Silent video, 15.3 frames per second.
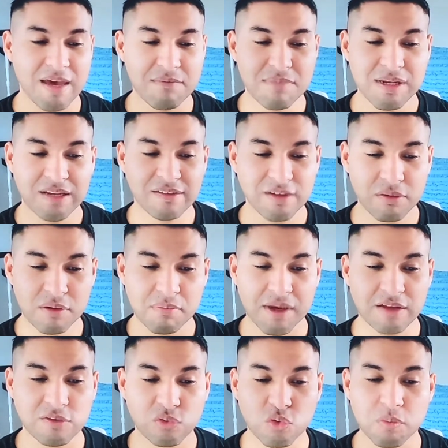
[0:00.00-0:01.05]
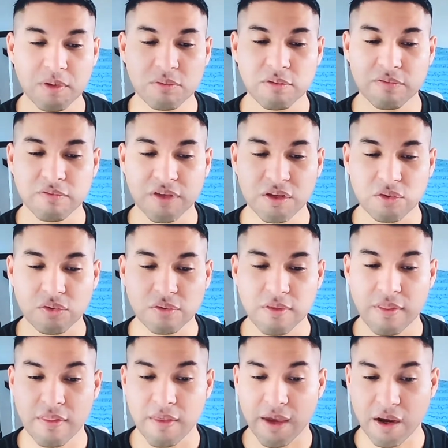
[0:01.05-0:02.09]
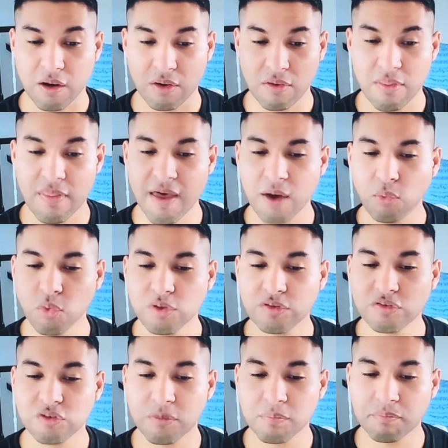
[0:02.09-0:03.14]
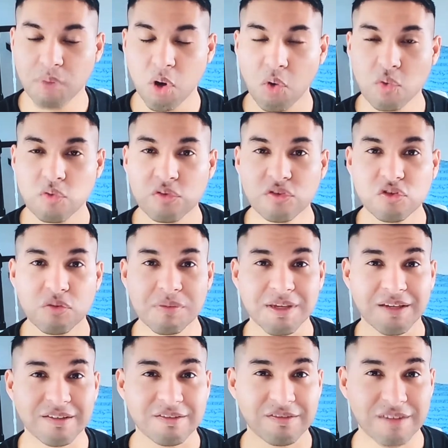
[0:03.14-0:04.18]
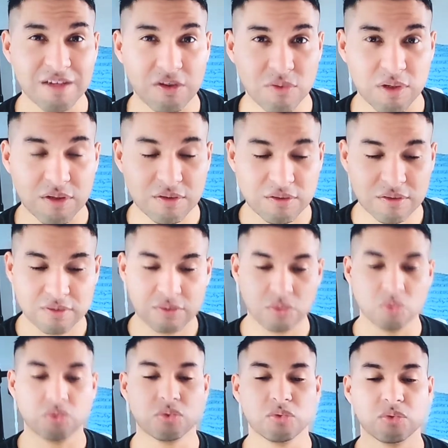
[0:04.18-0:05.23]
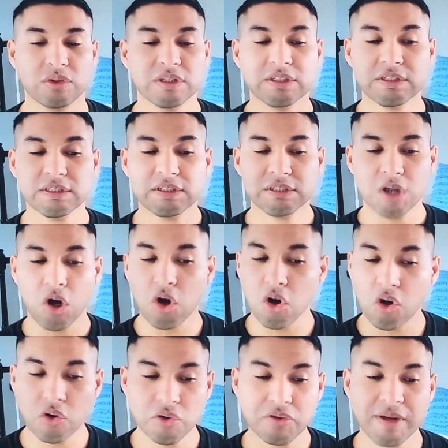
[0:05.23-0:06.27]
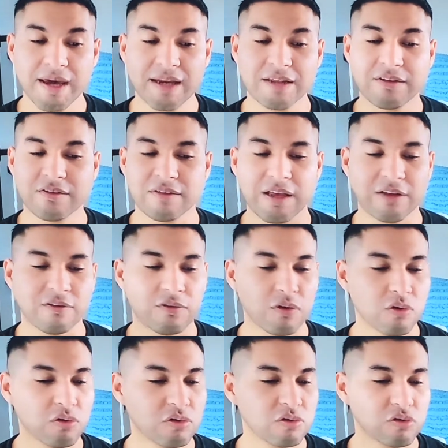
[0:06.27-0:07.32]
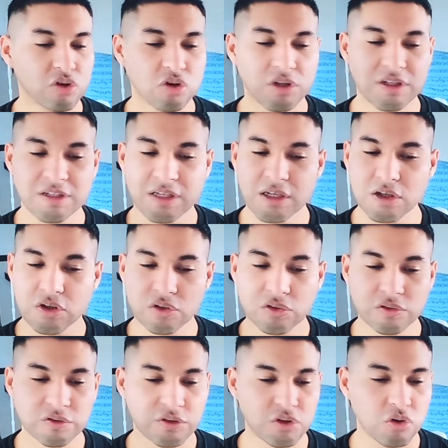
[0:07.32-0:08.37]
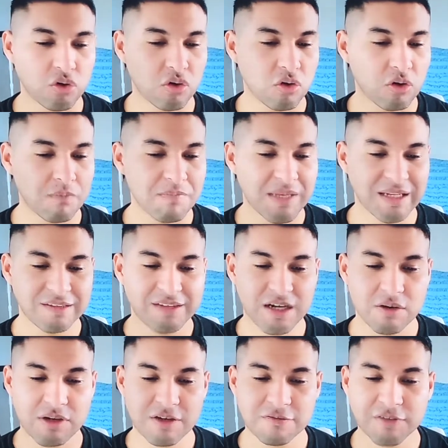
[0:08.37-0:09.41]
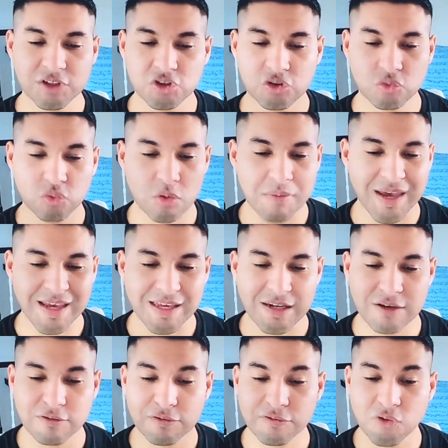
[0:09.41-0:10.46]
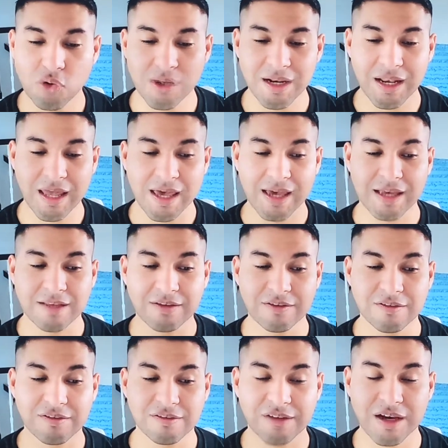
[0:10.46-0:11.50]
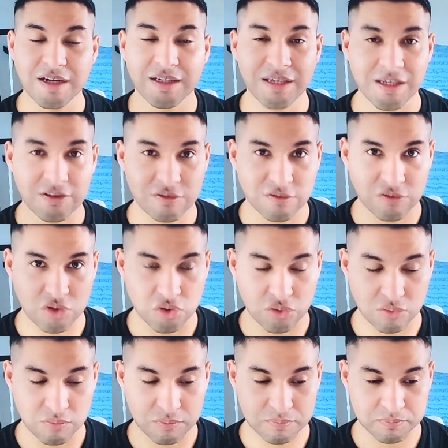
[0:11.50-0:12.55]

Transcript: A military base will be revealed there that was supposed to be a secret. Ooh. Oh, United States, those dirty deals your military officials were making in foreign lands against you.